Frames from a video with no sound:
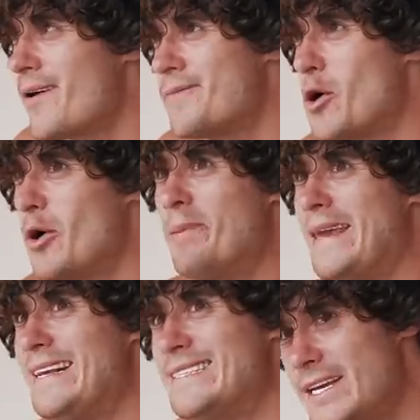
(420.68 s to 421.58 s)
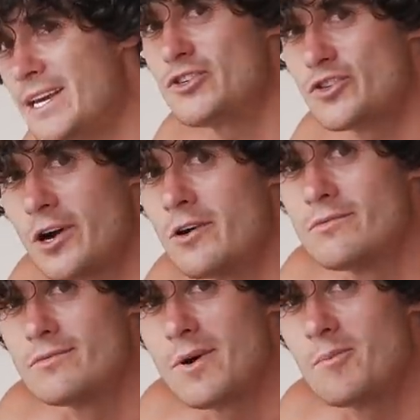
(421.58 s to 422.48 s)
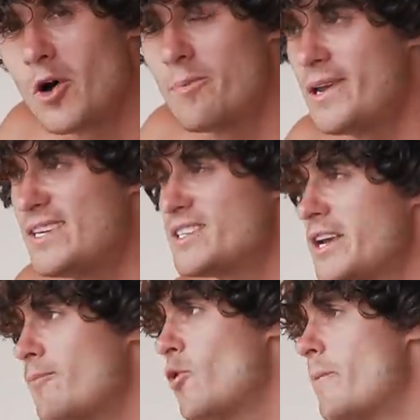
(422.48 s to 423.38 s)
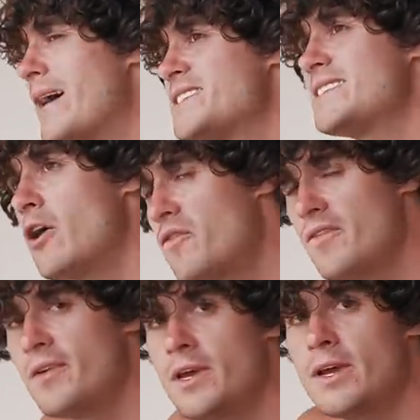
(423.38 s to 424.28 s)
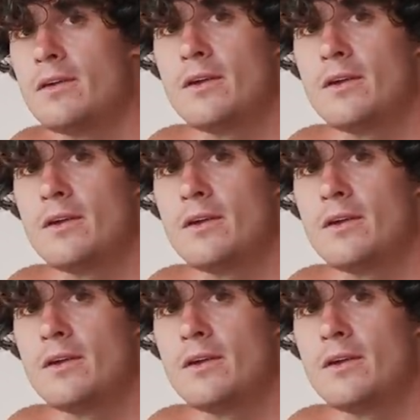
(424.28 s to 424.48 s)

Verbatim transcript: know, I'm more at peace here, do you know? I'm more at peace here, more myself here.